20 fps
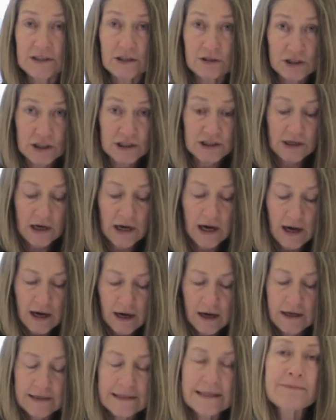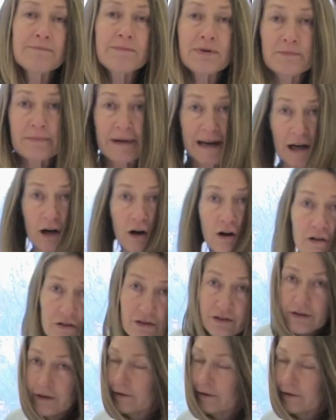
So I just dampen my cloth.